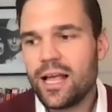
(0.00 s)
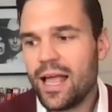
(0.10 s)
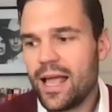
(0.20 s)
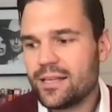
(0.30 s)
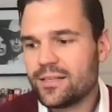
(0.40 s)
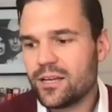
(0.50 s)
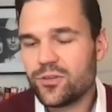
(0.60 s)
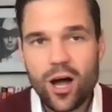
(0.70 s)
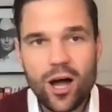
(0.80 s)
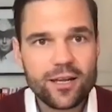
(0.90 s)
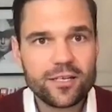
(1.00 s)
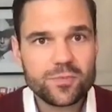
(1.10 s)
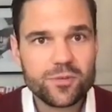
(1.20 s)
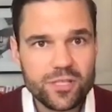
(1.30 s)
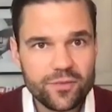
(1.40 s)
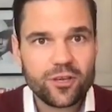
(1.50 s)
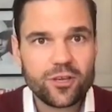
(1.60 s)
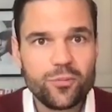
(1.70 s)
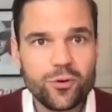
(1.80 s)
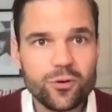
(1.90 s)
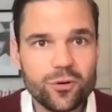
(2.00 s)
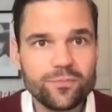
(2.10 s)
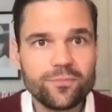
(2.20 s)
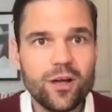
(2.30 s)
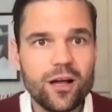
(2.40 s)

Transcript: and not in a specific computer,